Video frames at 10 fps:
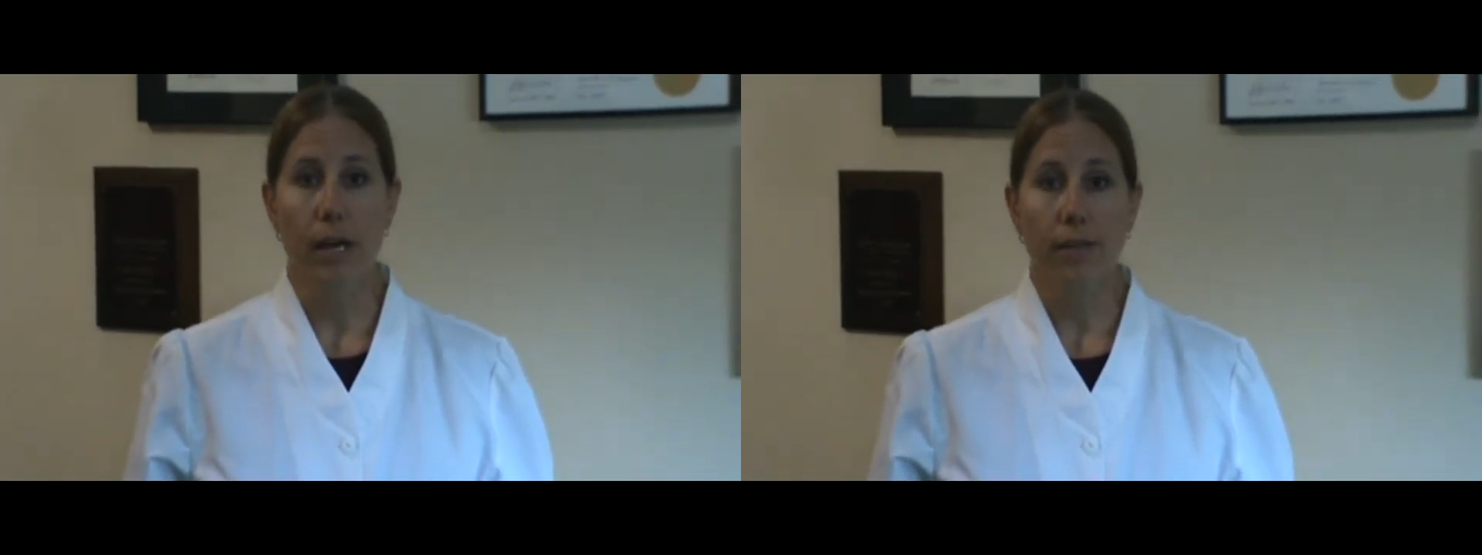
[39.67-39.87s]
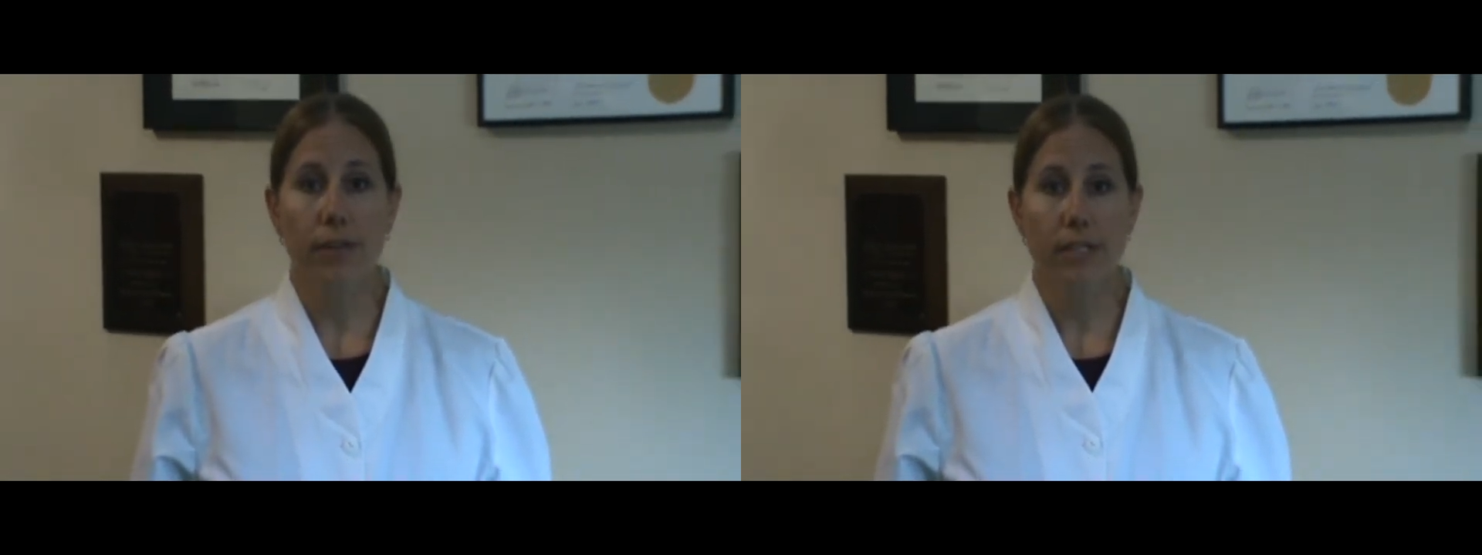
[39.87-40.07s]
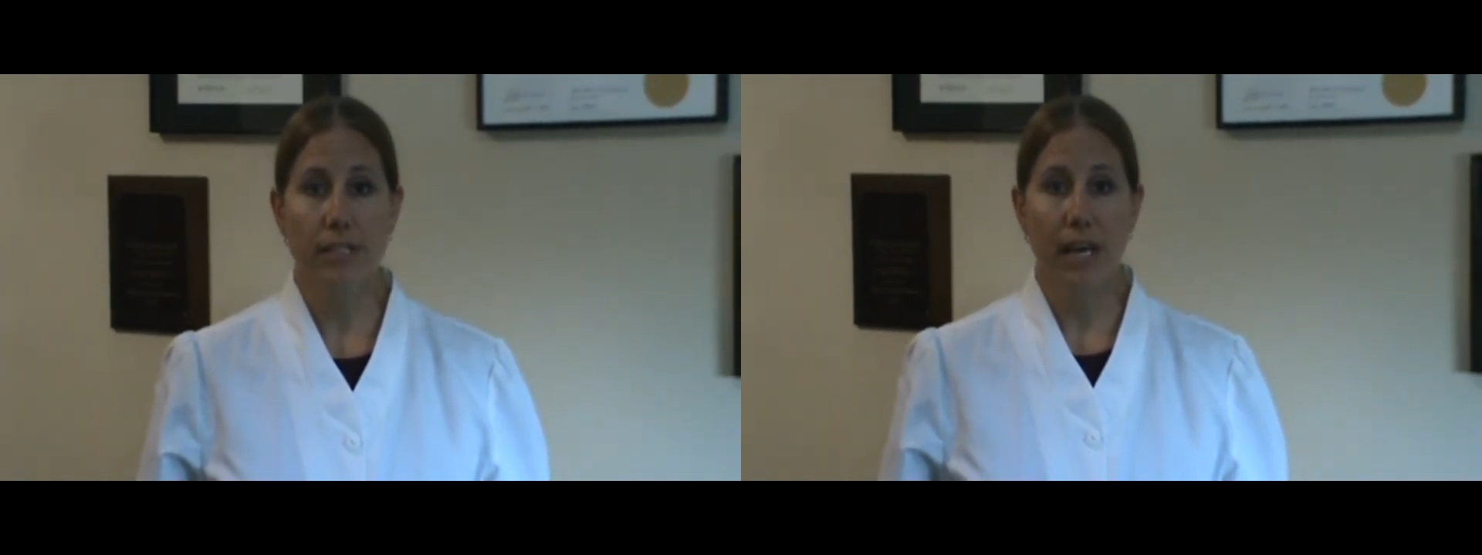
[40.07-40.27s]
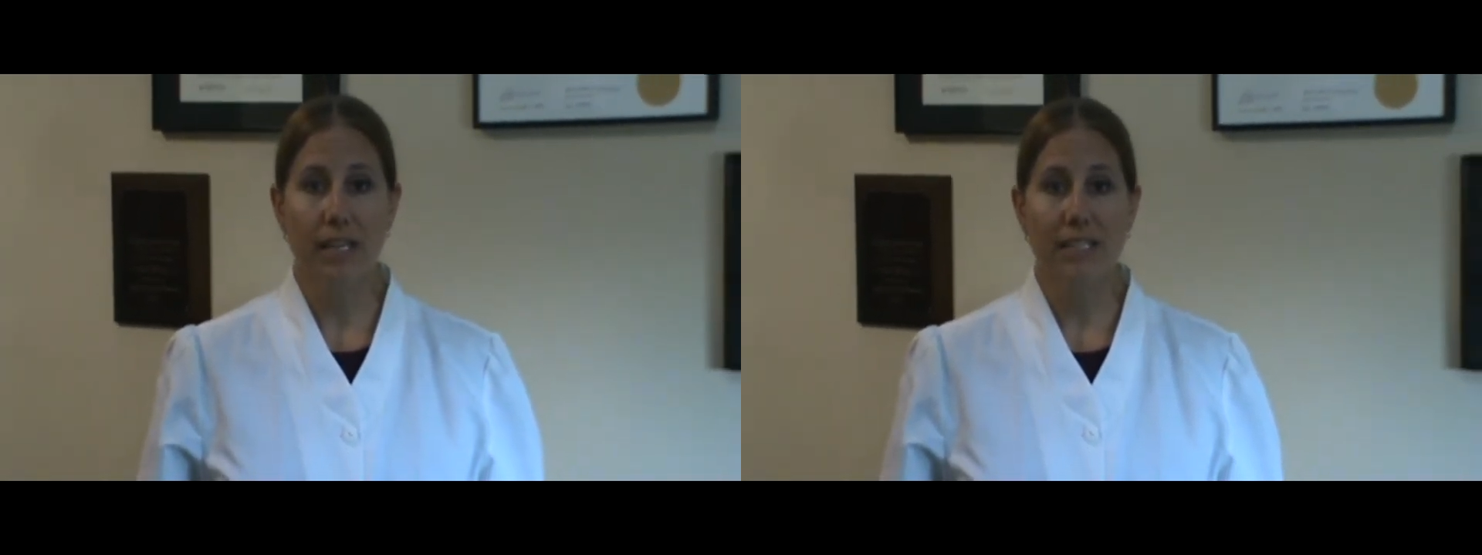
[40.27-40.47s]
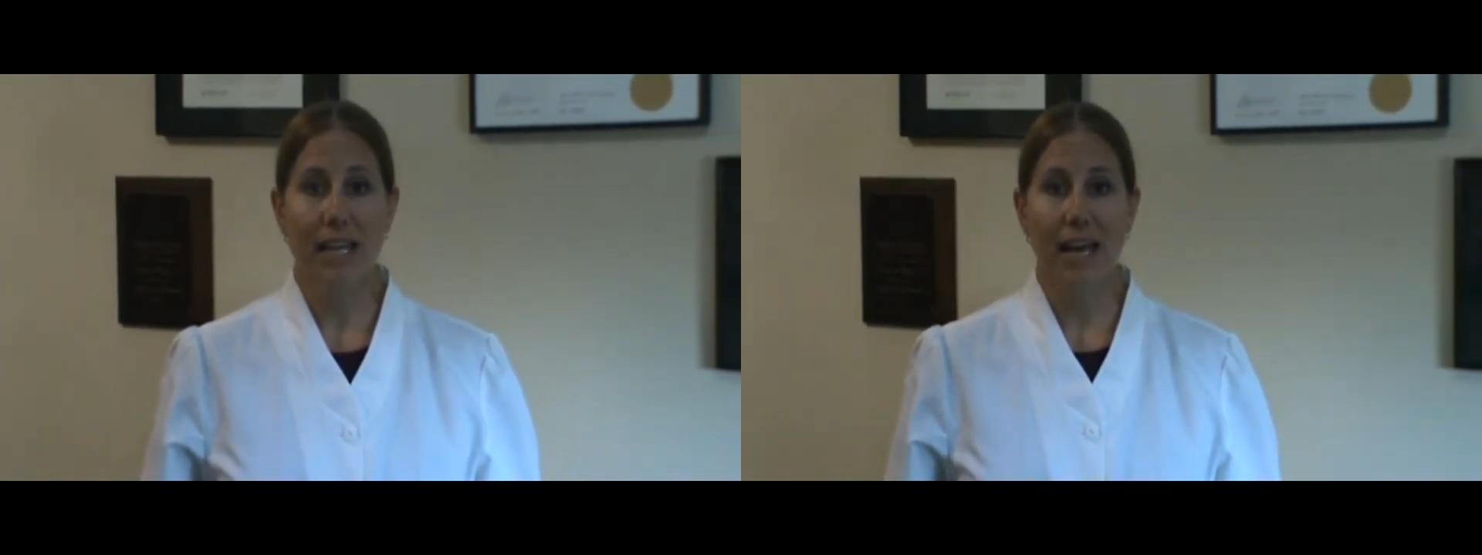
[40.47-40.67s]
This
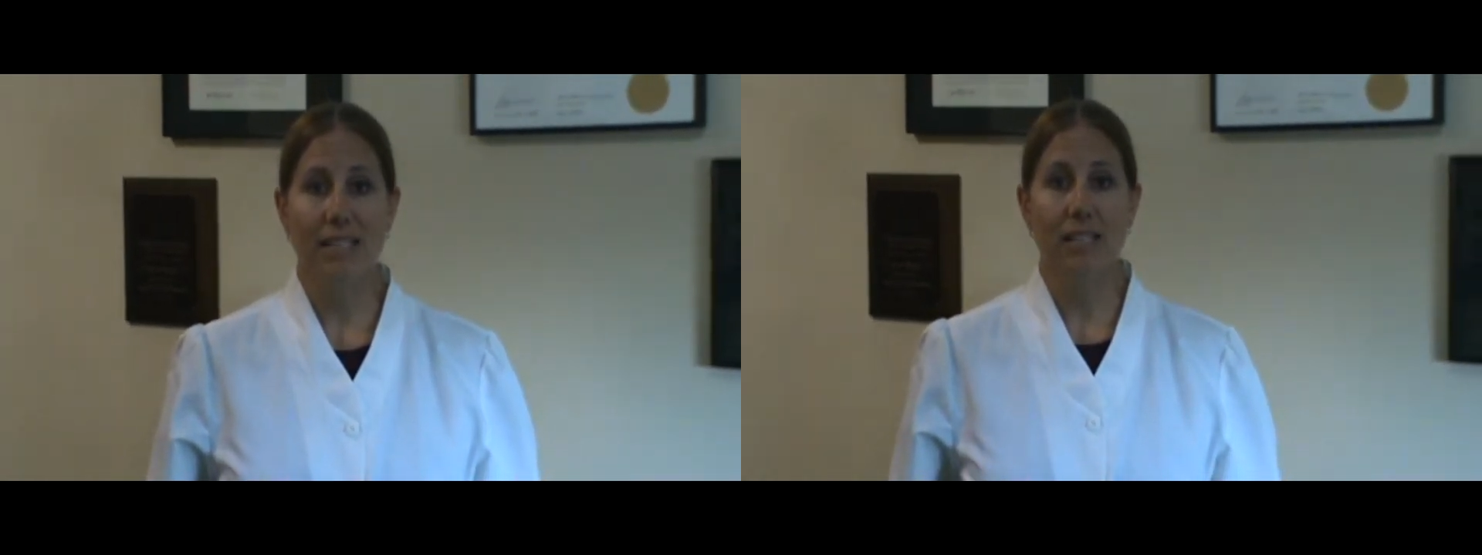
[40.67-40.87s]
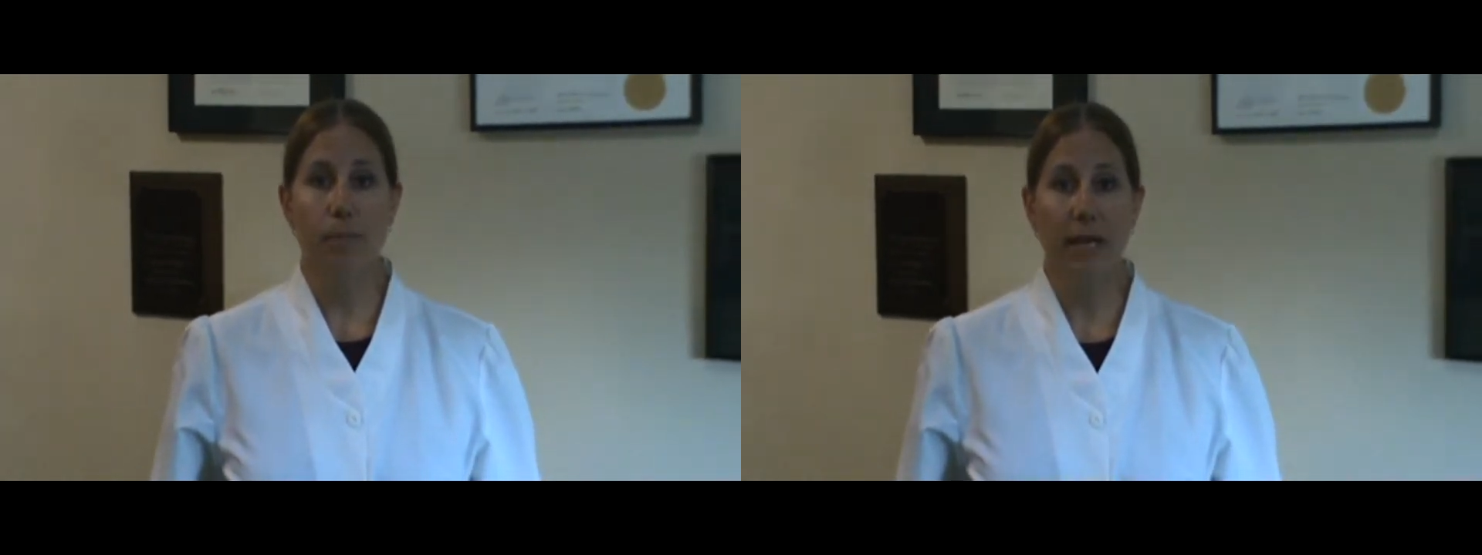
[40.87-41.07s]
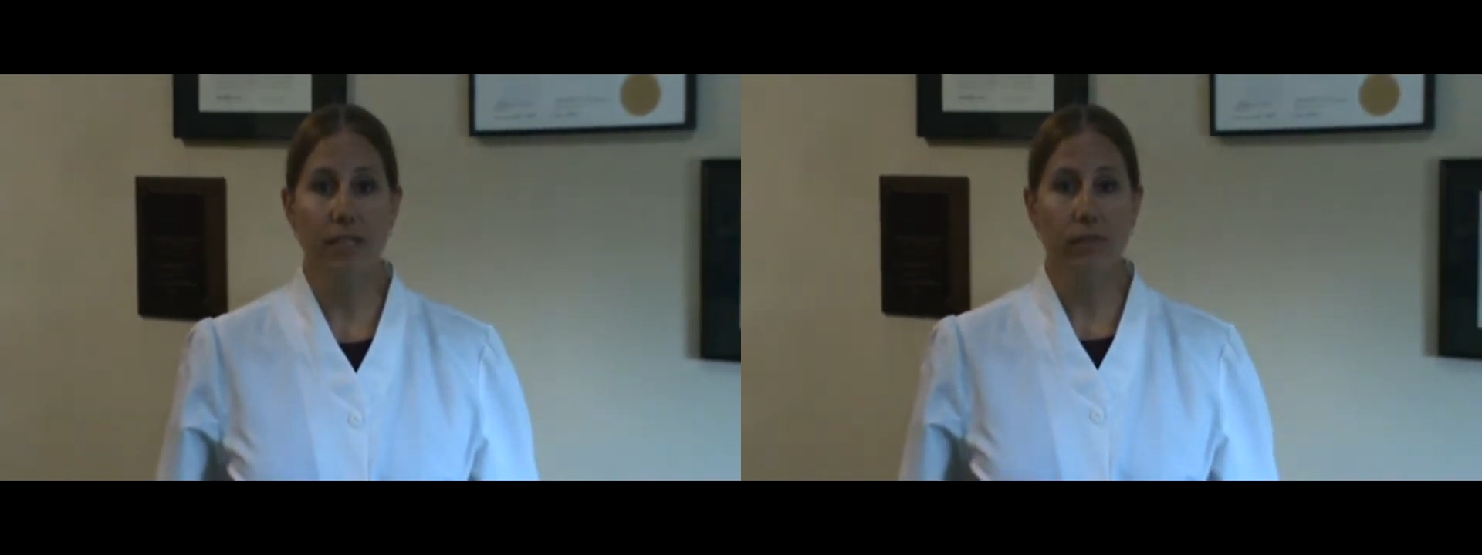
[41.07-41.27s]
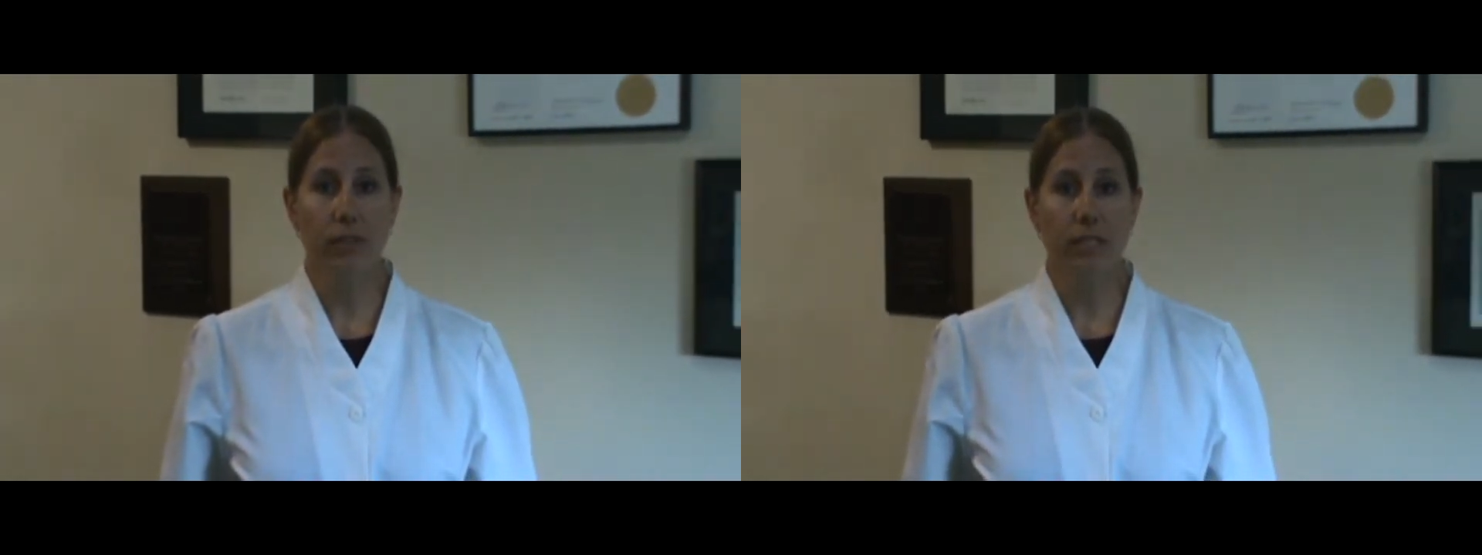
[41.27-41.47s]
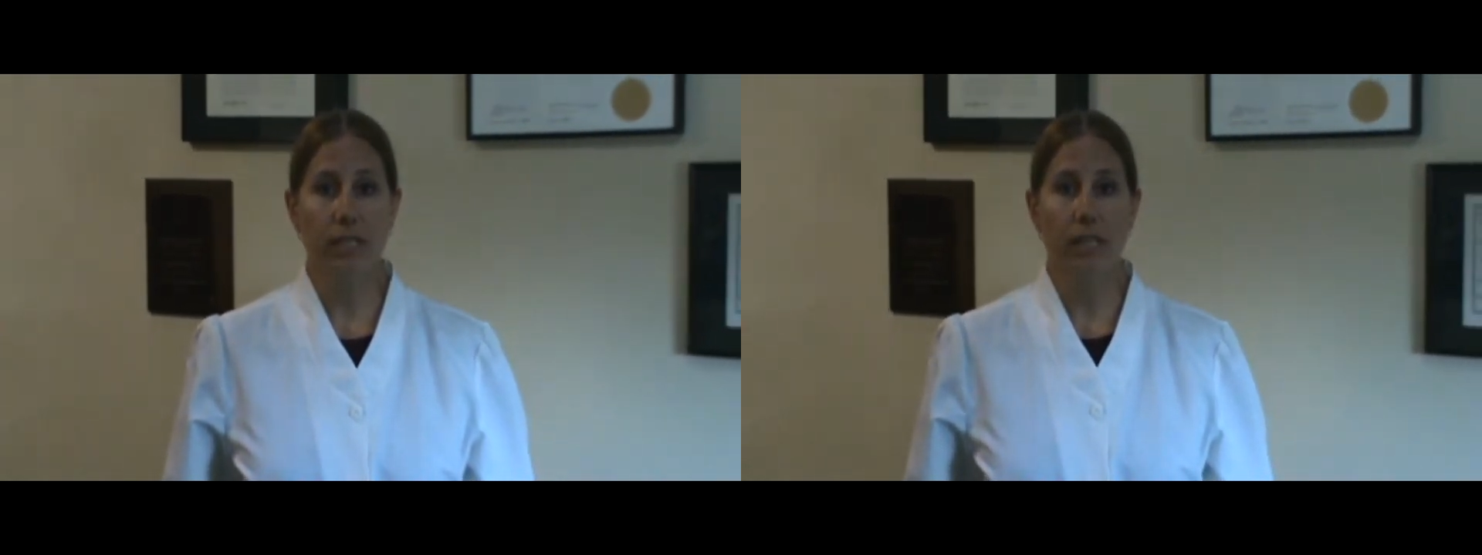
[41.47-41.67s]
test has a
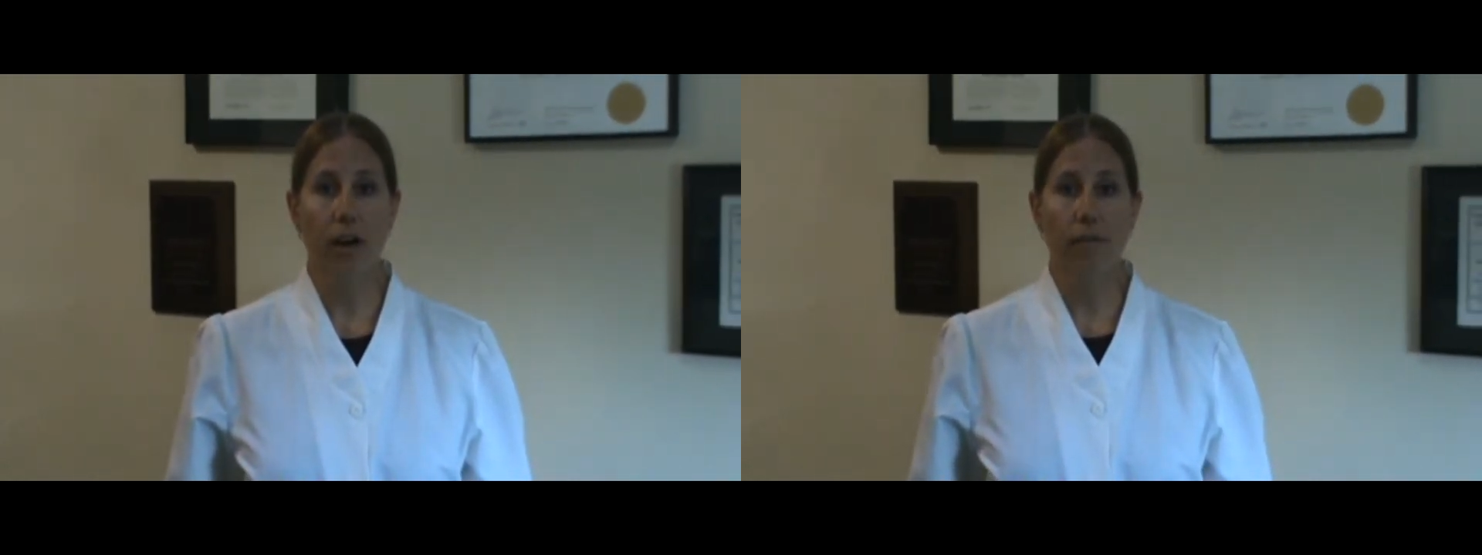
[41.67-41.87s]
specificity